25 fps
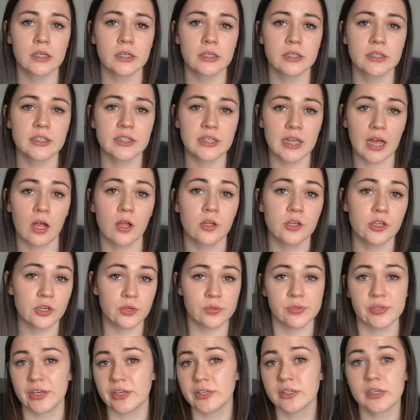sell
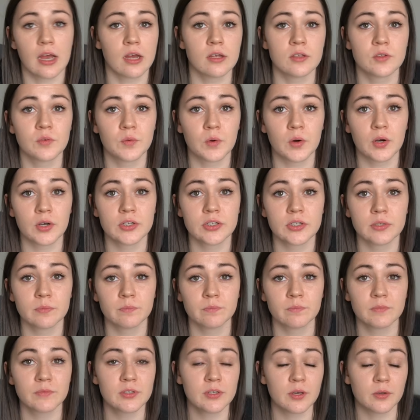using Salesforce.
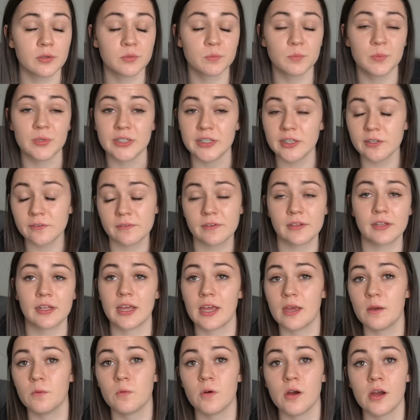So
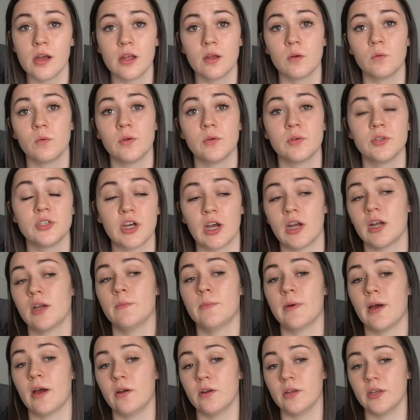specifically what we would talk
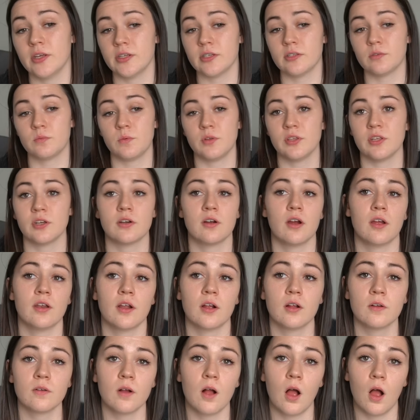about is when they're on
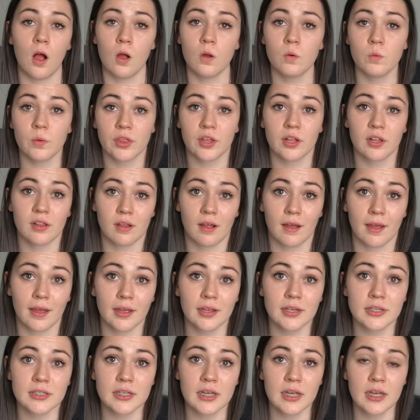a call with a
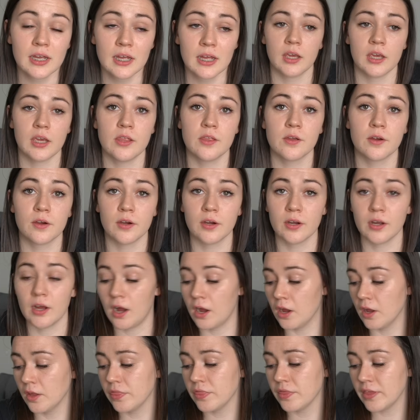client, either
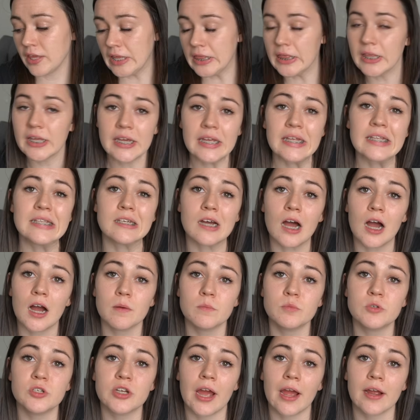on the leads
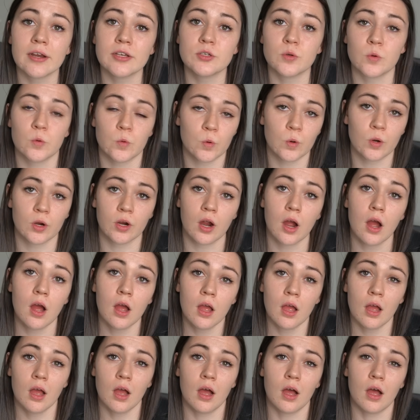object or
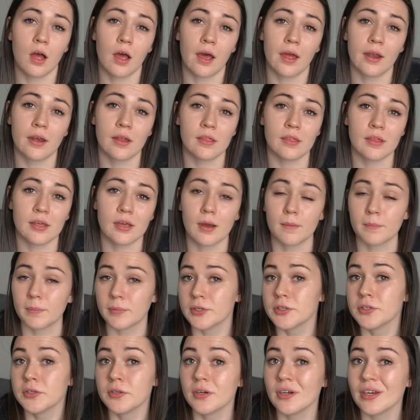on the
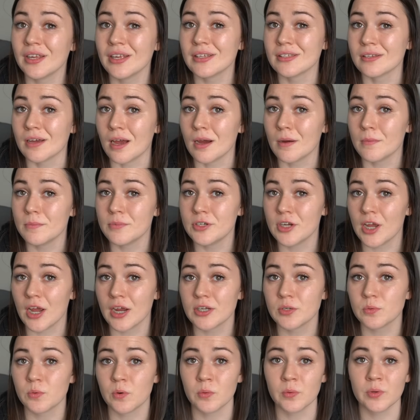opportunities
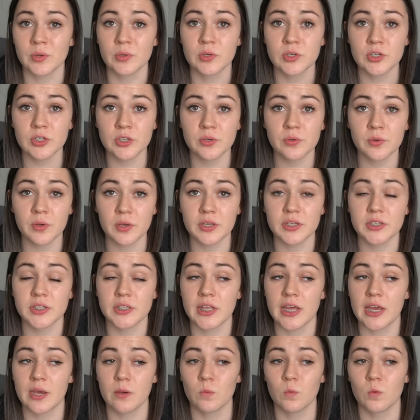object, what we would do is
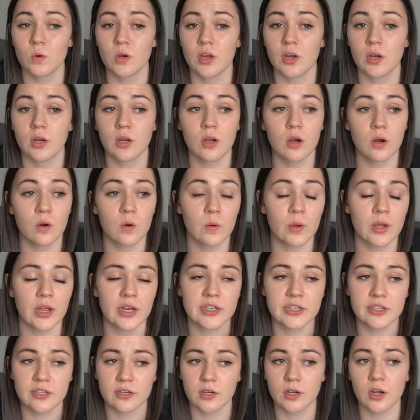they would go
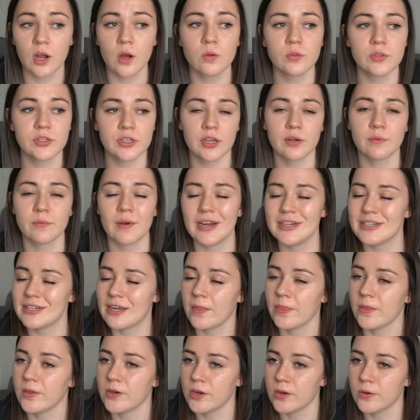into their notes and write
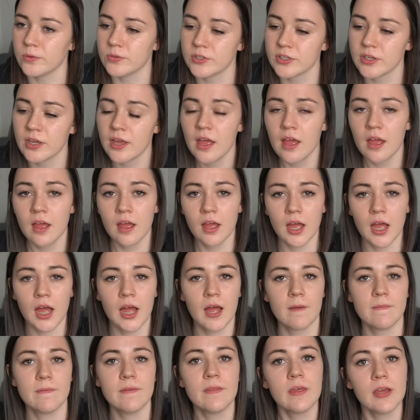down the notes,
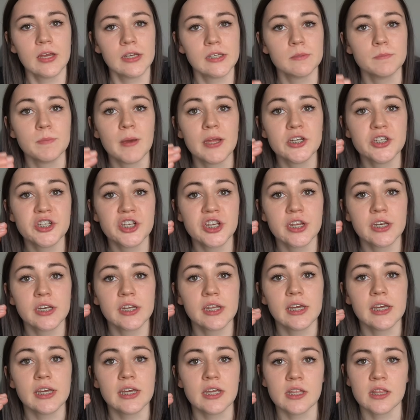uh, the things mentioned
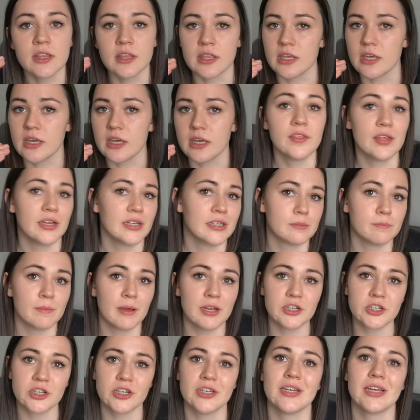in the things
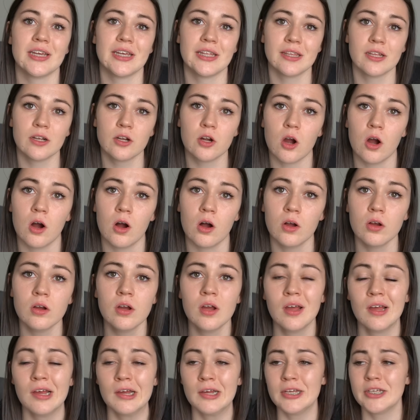mentioned in the call,
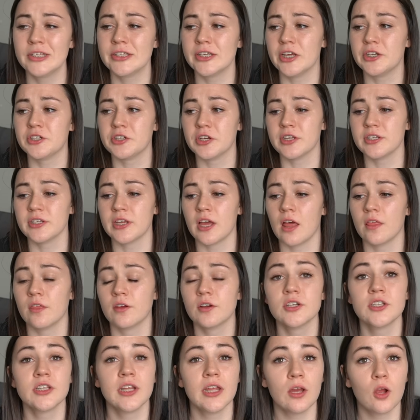such as
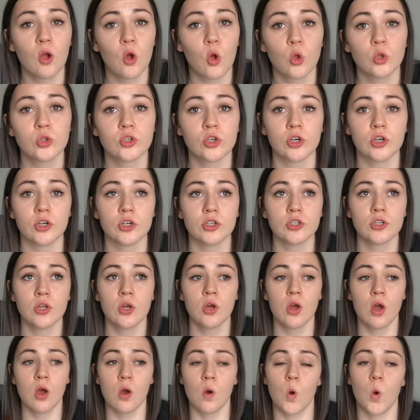other stakeholders
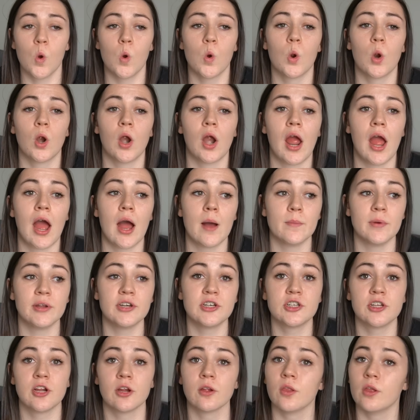or how
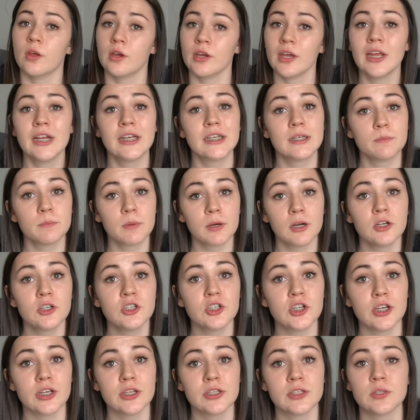much they're looking to
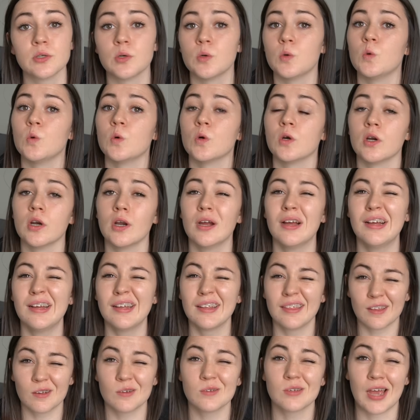purchase or
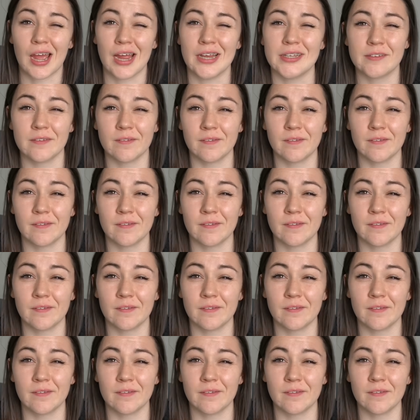those kinds